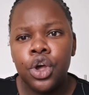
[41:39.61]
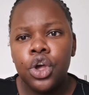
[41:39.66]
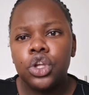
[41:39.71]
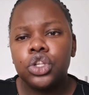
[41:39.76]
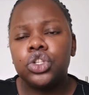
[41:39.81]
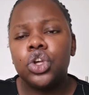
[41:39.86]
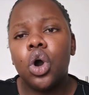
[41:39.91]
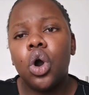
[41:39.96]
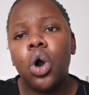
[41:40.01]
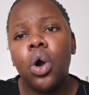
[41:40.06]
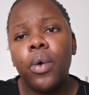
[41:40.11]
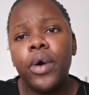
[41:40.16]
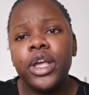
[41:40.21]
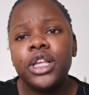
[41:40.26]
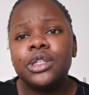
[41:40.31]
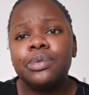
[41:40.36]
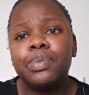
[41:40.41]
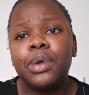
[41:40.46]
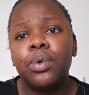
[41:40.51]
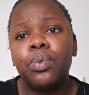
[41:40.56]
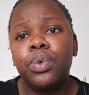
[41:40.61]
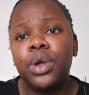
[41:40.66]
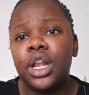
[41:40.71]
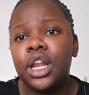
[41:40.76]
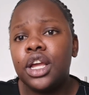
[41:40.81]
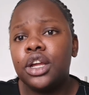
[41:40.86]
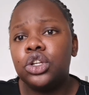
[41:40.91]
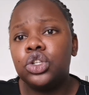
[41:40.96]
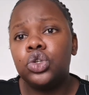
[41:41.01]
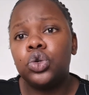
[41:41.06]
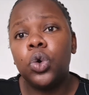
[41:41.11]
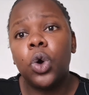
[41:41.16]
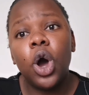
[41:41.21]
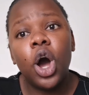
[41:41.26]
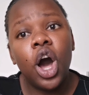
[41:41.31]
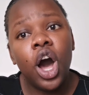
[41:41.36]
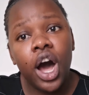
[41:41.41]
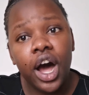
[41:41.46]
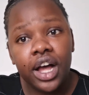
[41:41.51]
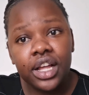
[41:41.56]
So always be willing to
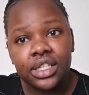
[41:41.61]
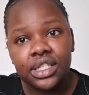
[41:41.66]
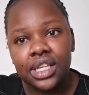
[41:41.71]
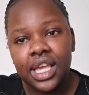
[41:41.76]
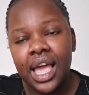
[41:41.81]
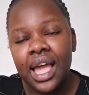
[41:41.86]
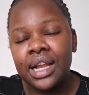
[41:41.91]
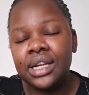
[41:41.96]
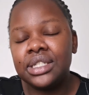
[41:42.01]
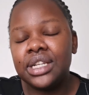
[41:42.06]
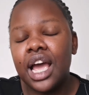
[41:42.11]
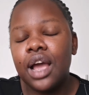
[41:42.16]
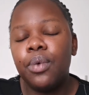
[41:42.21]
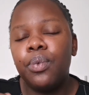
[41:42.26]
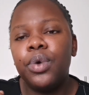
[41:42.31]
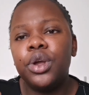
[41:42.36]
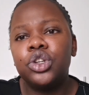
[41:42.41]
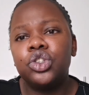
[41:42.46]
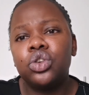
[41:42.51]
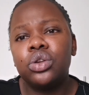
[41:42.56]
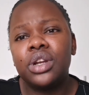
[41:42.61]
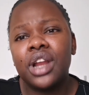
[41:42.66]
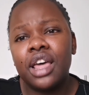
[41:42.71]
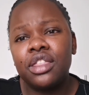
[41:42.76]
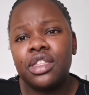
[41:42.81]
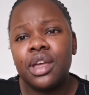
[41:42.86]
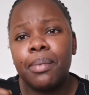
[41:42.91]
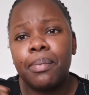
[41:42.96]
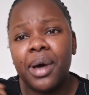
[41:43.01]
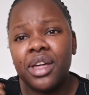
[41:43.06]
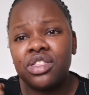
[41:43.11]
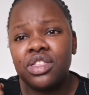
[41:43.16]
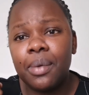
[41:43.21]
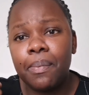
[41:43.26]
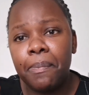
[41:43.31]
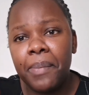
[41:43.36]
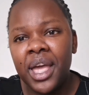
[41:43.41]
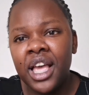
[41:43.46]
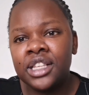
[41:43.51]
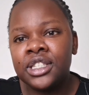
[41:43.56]
ask. And I wish you nothing but the
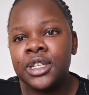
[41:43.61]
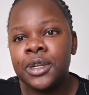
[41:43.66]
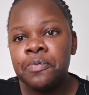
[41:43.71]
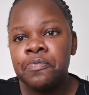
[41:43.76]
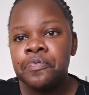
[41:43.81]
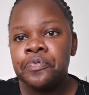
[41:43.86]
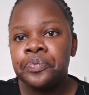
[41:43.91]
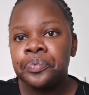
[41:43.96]
best.